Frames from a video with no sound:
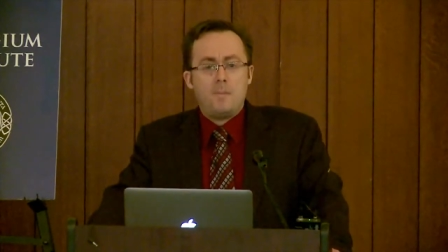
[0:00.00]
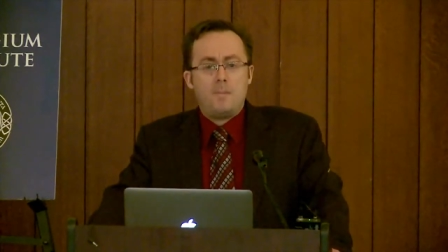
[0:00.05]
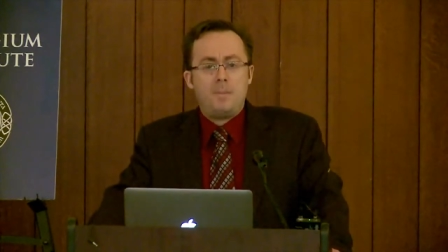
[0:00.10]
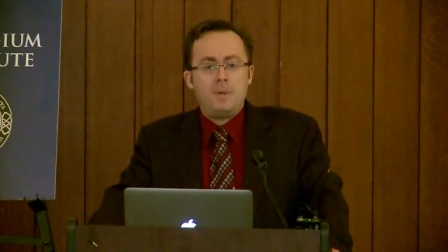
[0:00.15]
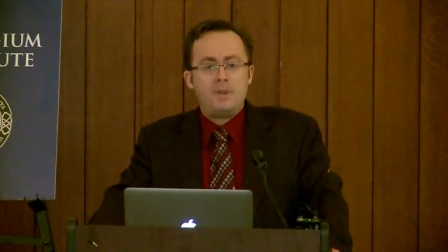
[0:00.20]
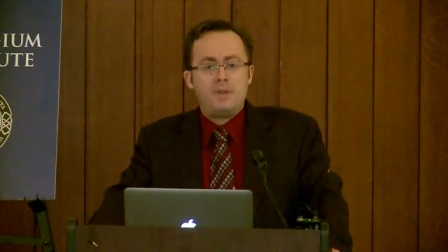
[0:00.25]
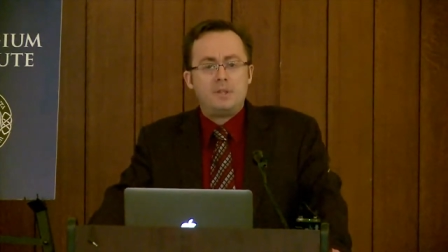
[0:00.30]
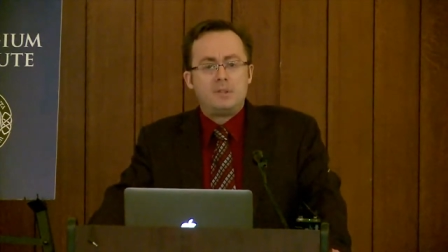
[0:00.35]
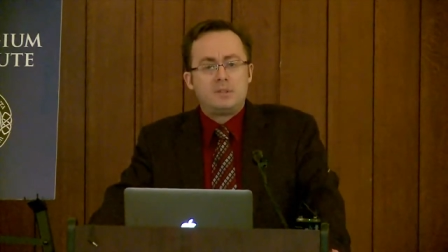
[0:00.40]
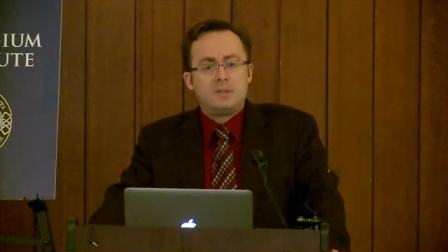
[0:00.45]

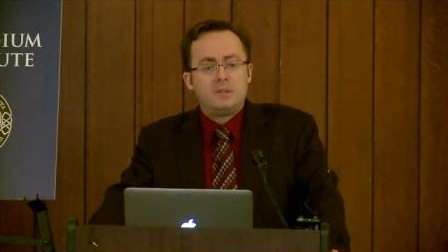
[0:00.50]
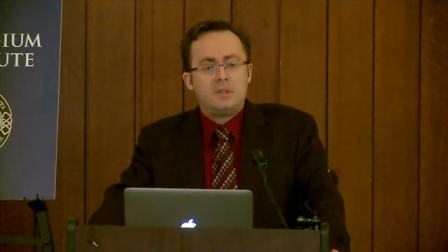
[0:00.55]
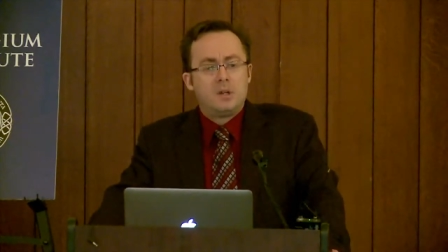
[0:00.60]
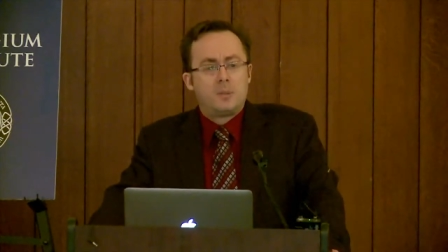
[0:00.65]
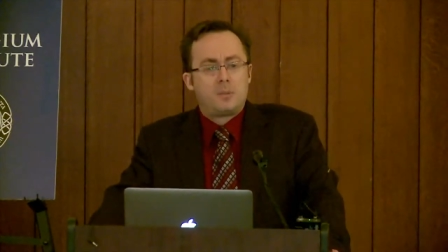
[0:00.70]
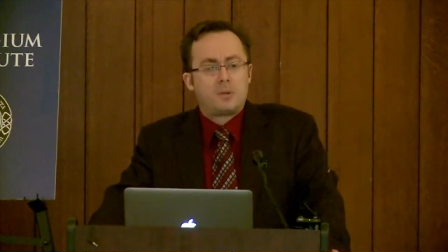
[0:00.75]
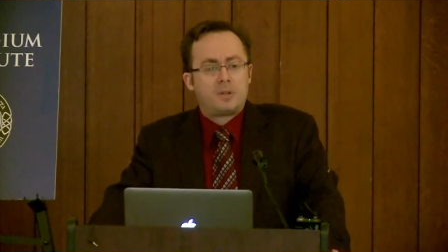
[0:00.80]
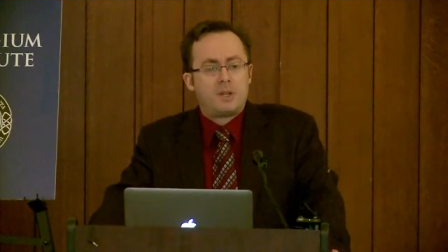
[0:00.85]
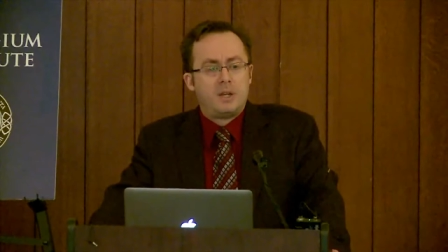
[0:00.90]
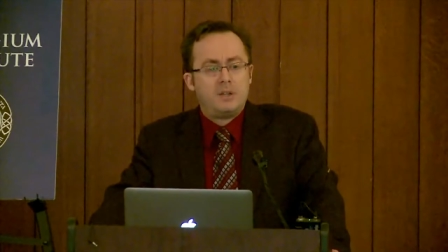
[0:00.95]
But this
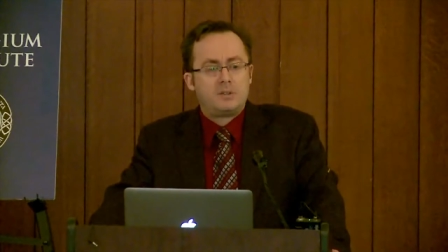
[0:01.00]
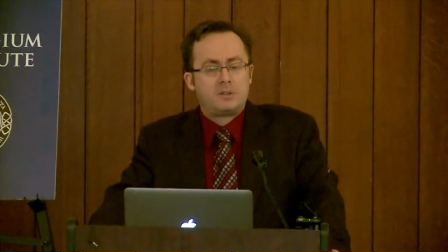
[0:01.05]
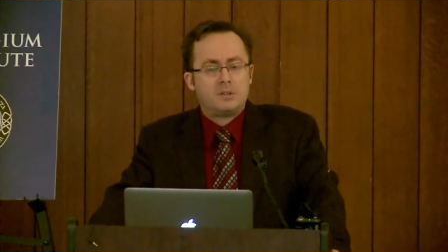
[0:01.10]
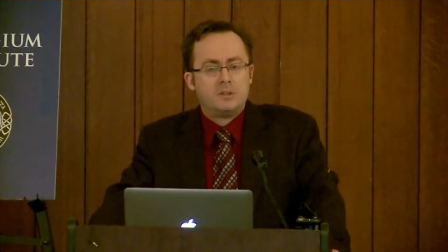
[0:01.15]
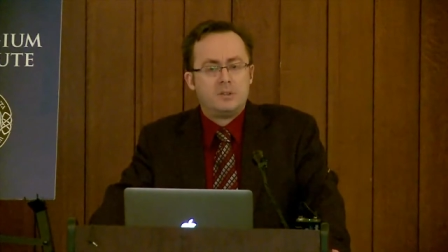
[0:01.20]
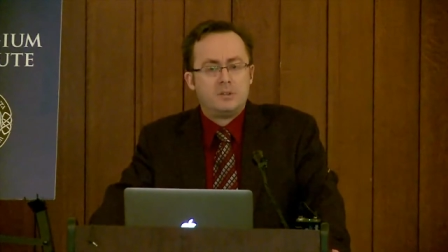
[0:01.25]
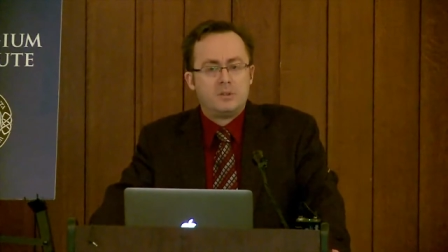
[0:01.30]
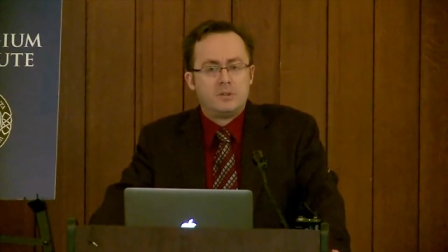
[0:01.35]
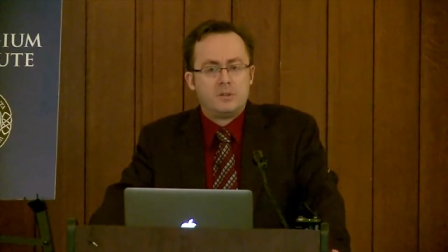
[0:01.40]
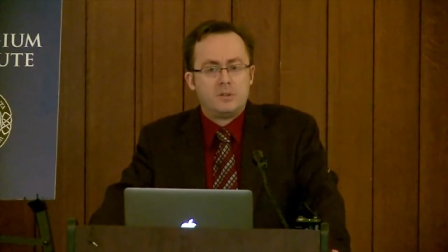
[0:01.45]

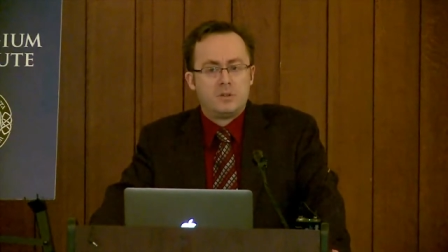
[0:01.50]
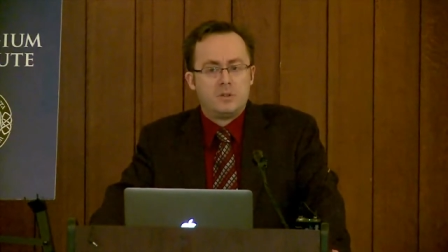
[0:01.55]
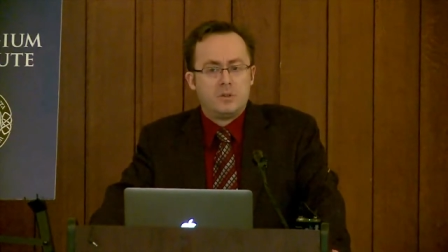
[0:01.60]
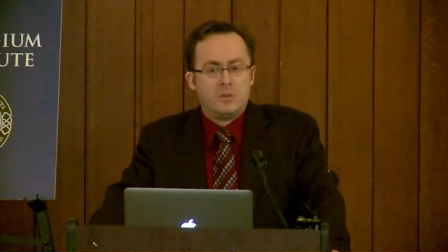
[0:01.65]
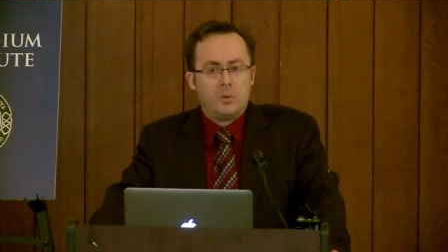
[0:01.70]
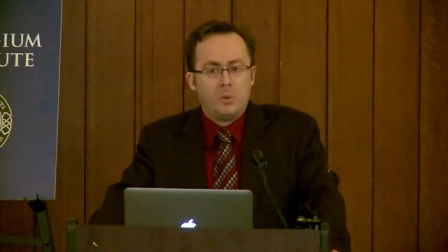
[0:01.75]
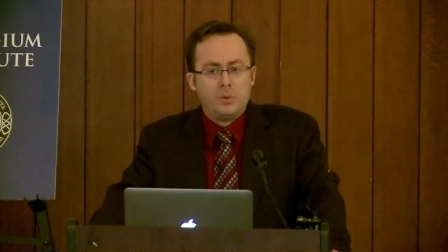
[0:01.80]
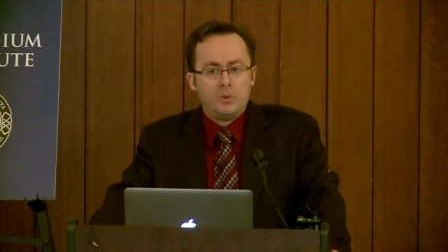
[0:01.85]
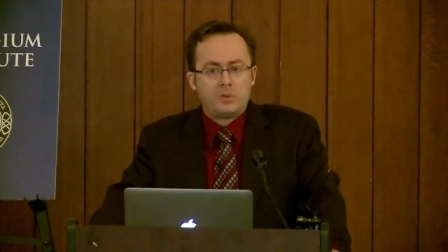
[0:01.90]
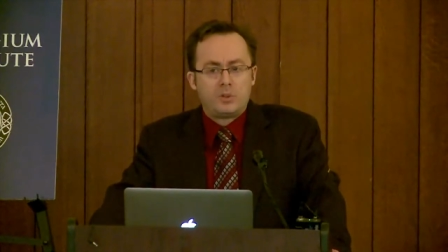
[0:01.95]
interpretation
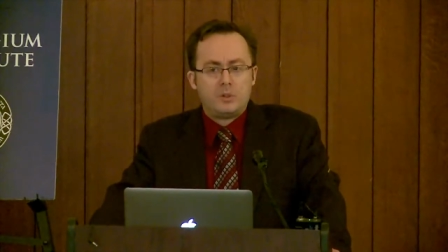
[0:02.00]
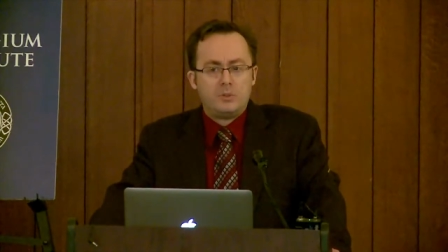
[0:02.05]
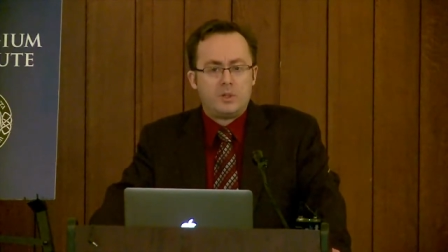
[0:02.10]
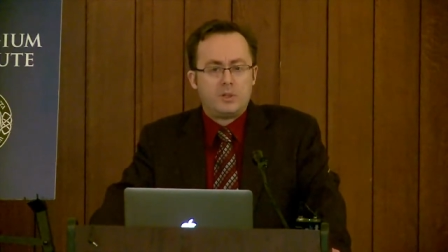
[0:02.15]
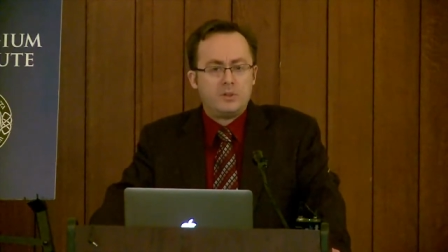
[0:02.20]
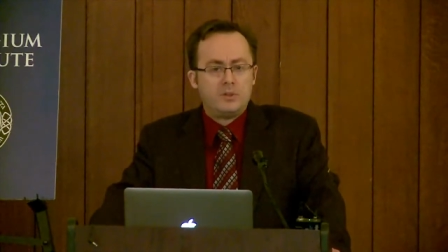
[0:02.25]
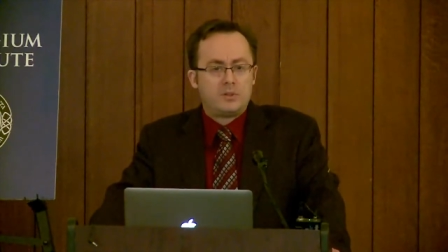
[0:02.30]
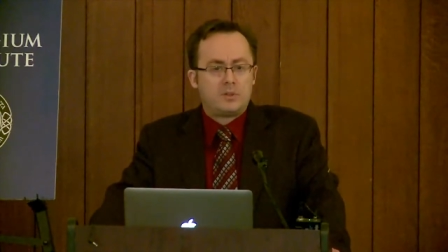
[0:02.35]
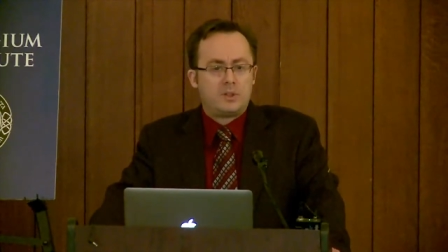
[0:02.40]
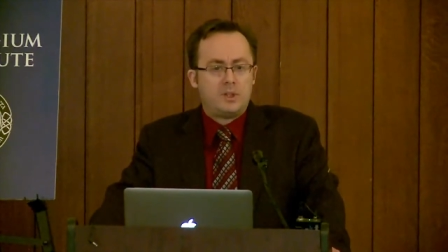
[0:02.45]
also
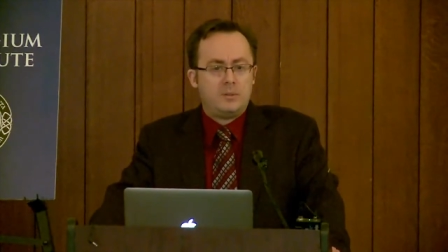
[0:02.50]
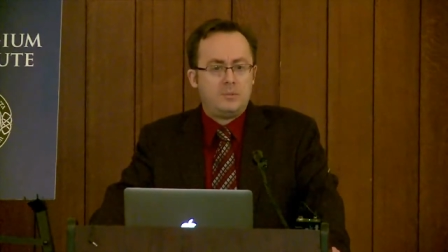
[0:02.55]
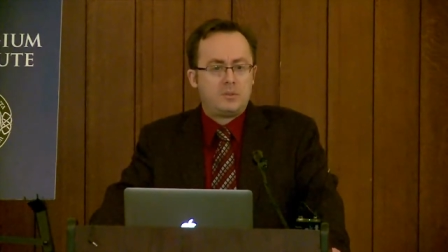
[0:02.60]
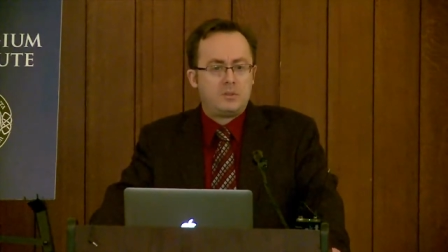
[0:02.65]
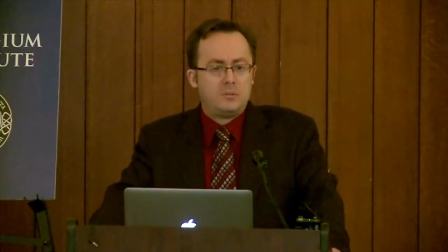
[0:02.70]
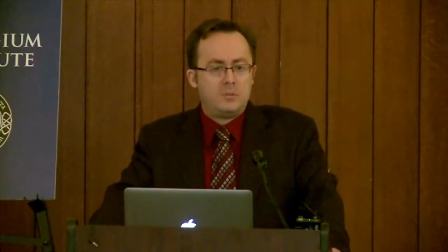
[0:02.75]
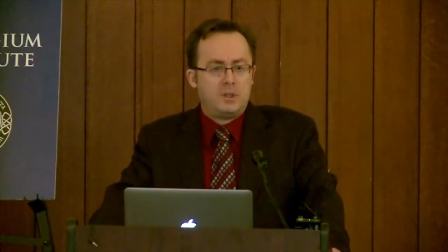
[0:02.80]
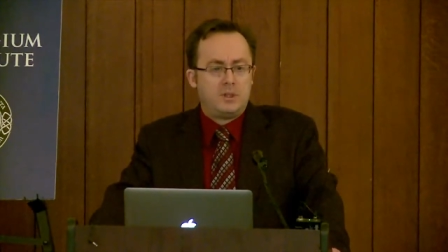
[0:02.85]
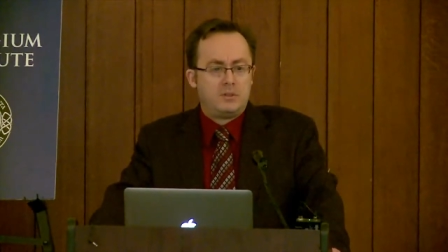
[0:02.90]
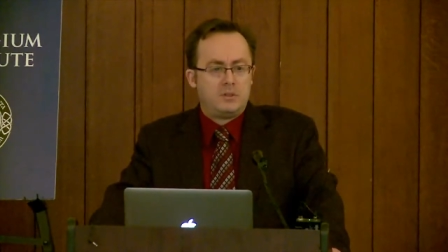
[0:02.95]
doesn't seem
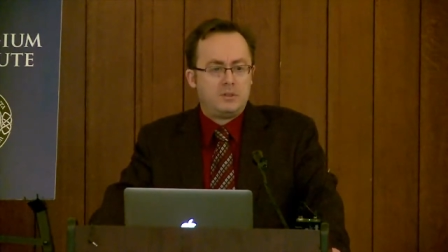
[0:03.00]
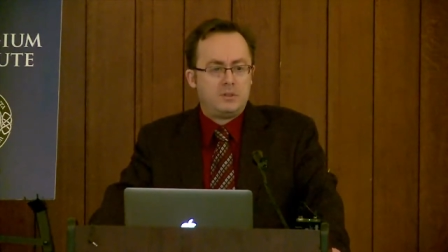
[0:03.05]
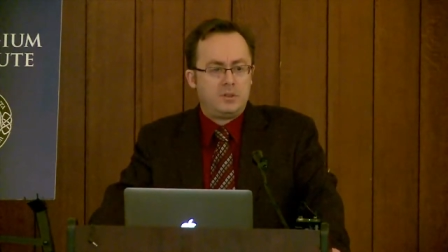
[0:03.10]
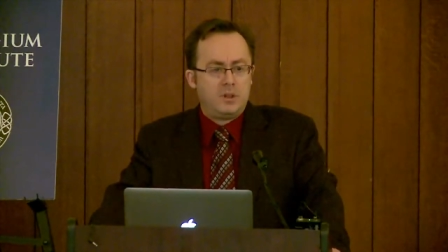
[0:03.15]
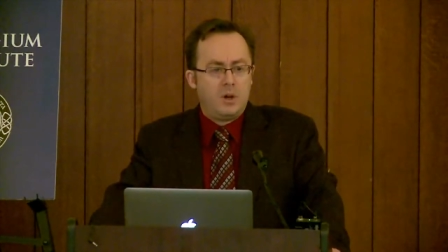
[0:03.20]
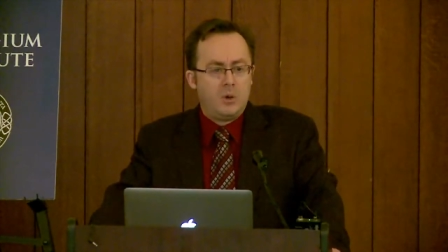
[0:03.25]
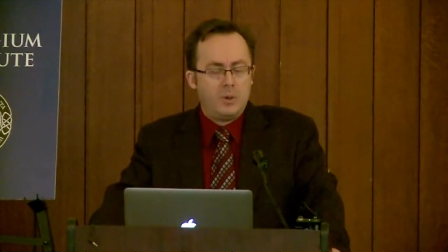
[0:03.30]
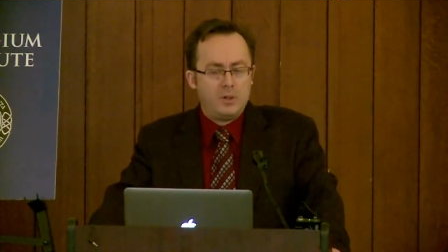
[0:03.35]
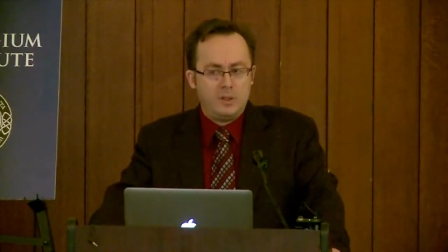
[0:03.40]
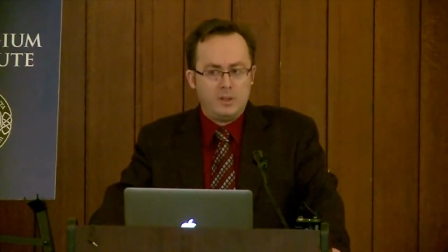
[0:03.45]
to me to
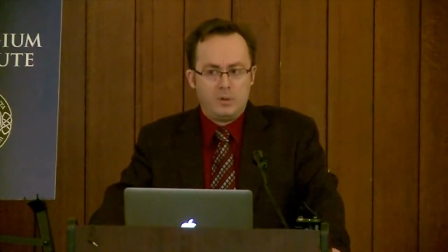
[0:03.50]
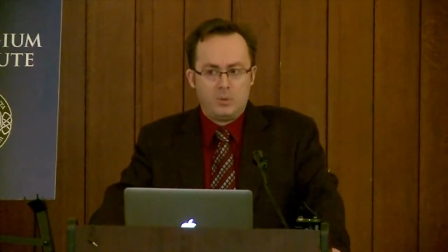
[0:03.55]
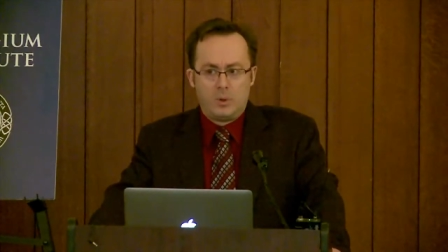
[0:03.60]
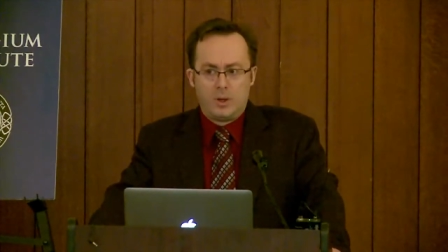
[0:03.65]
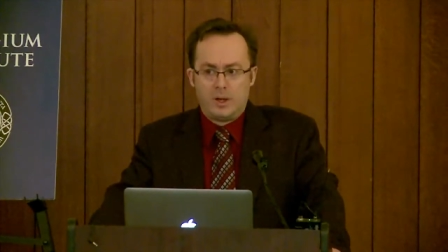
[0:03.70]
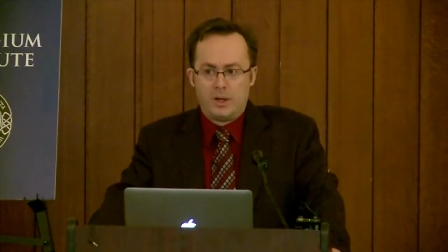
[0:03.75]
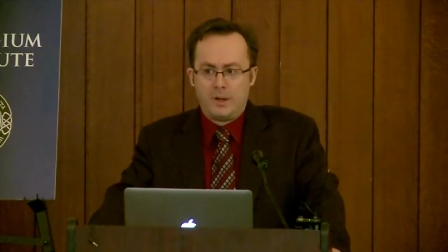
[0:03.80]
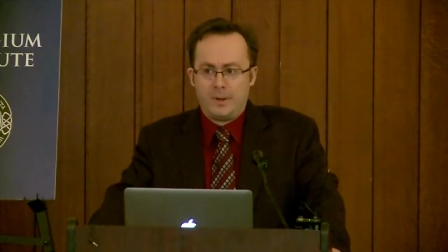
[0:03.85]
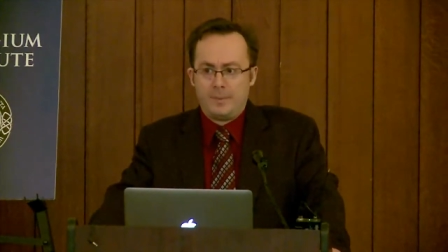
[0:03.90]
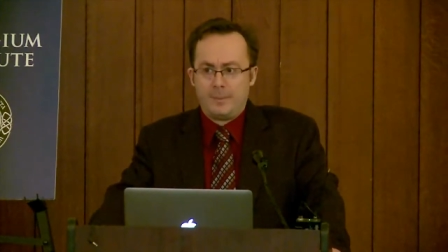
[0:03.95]
go
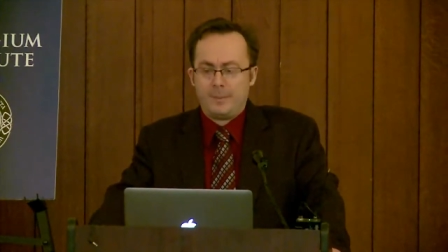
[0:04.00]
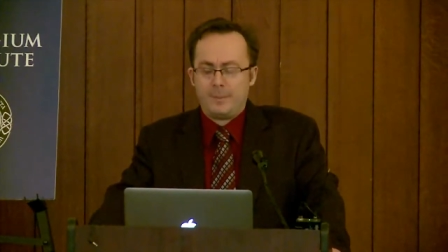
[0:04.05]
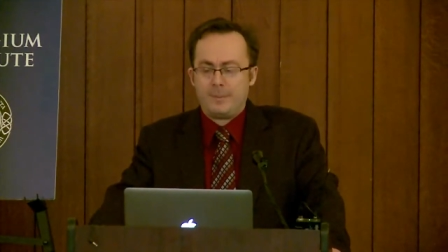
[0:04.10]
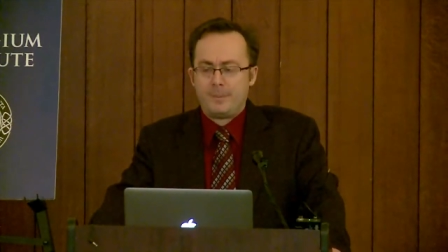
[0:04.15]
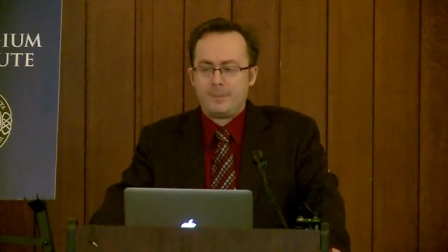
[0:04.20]
anywhere.